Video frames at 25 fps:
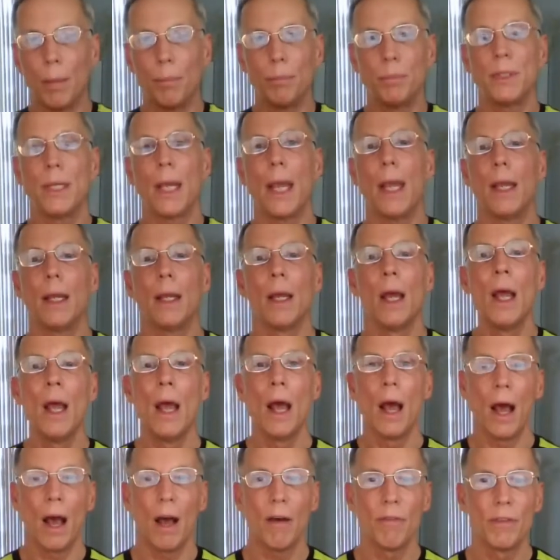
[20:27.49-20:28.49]
uptake
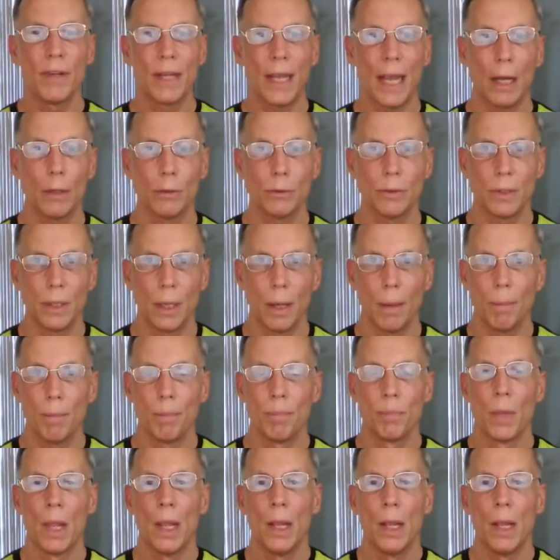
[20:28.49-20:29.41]
of calcium.